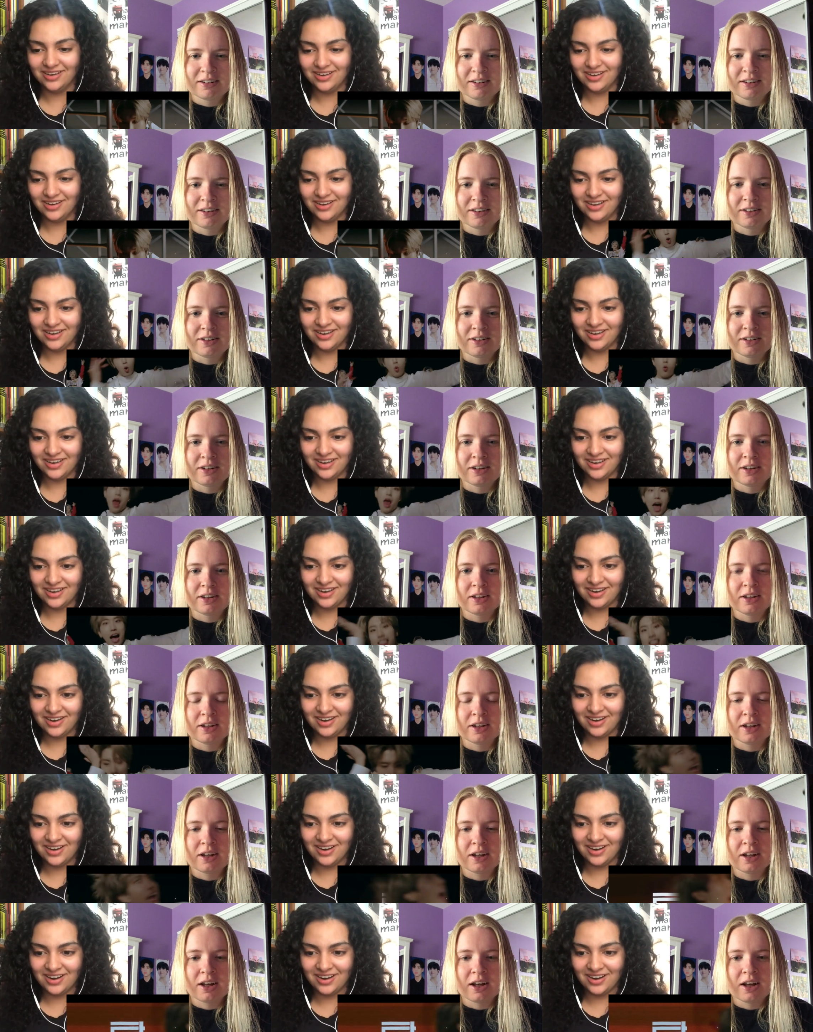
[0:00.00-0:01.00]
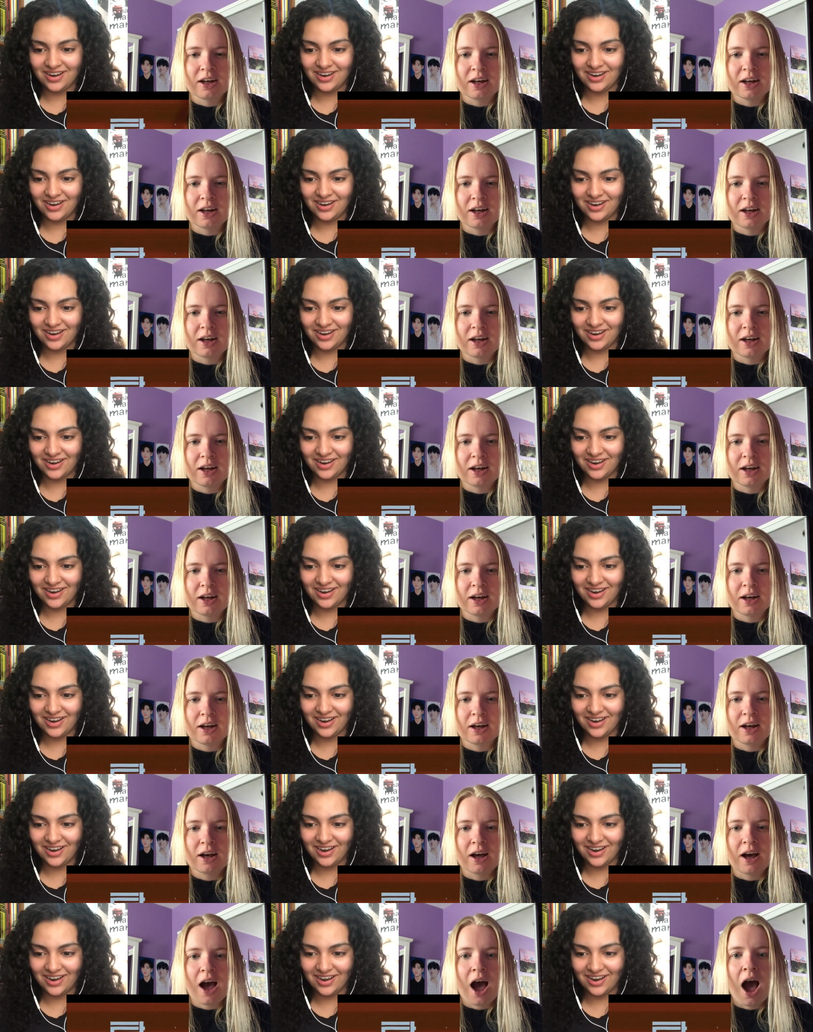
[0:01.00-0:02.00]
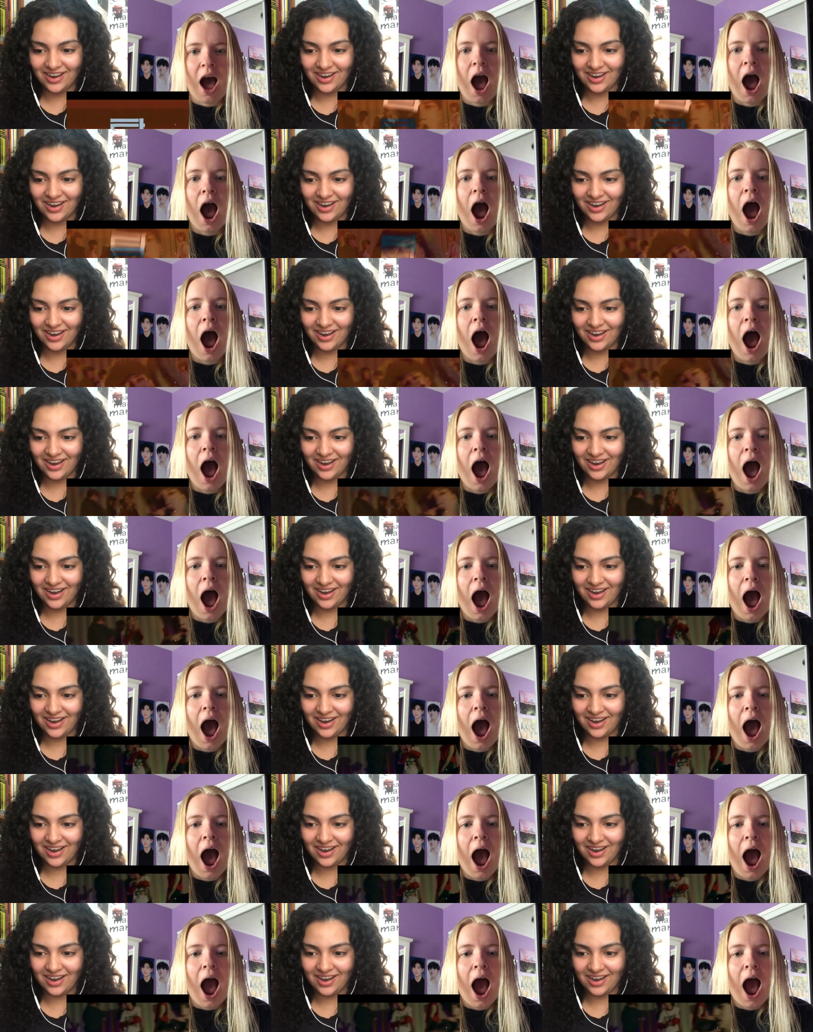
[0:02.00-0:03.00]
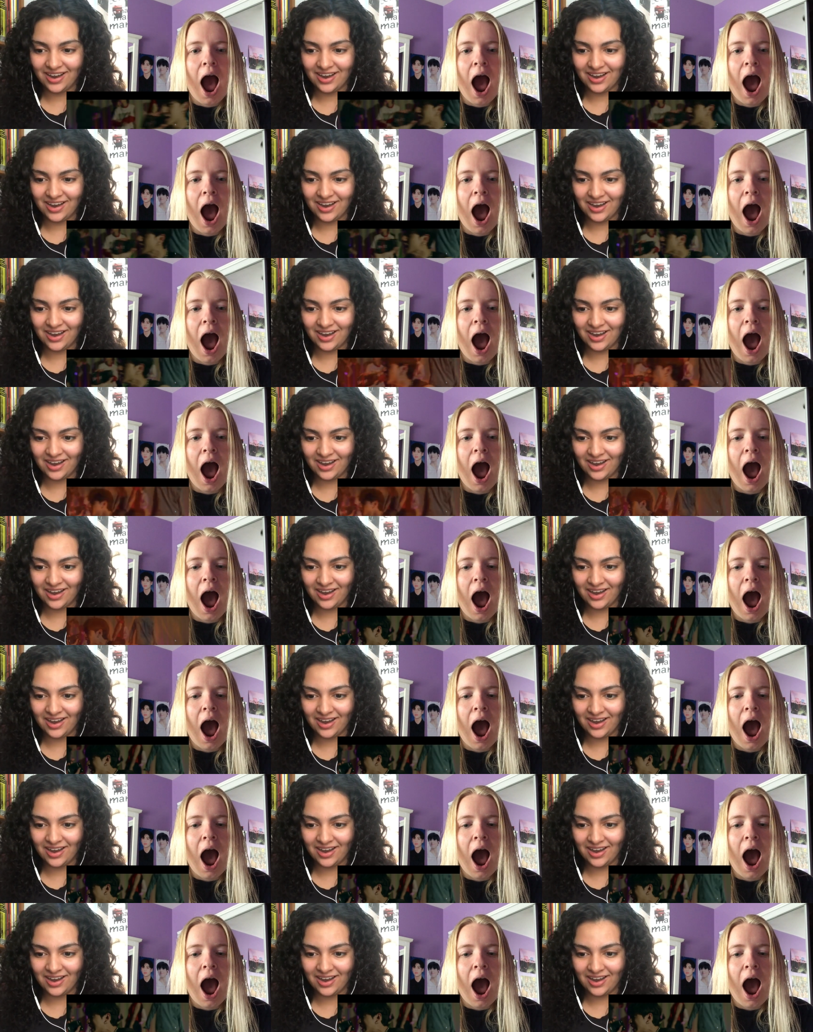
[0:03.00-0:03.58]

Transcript: [no speech]